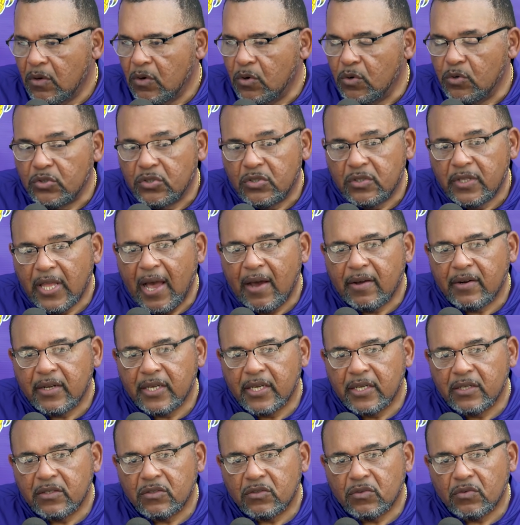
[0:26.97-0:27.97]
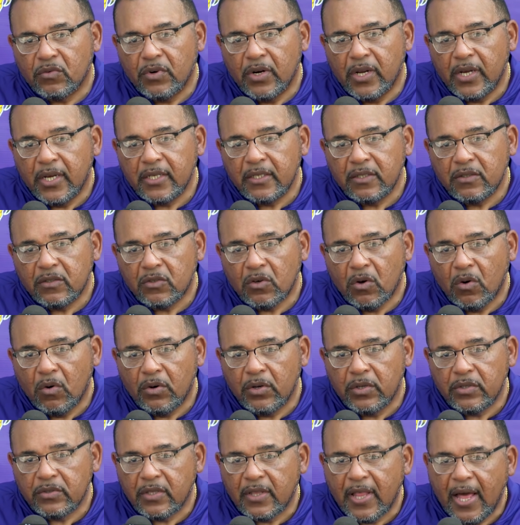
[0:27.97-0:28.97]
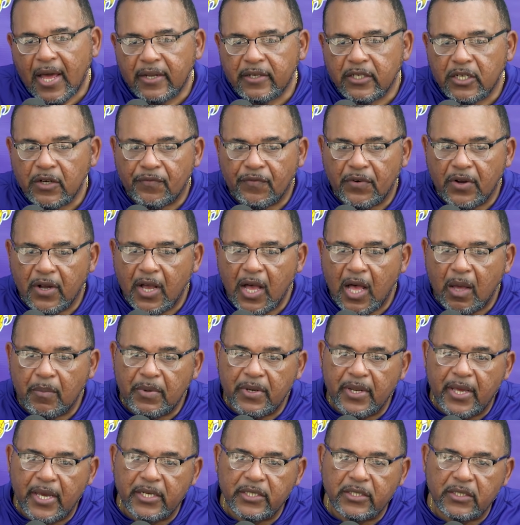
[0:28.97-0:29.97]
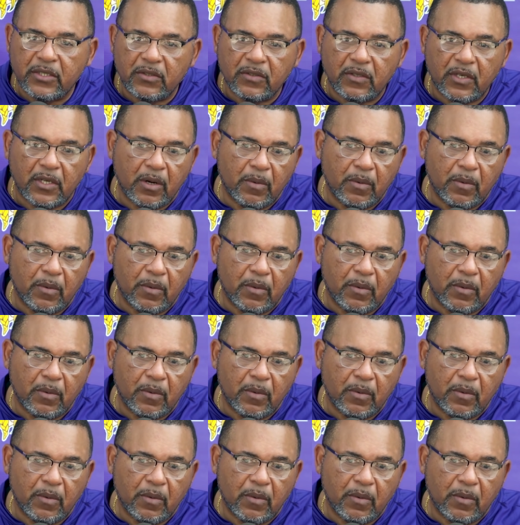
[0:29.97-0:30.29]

who's stout against the run. So there's a lot of different combinations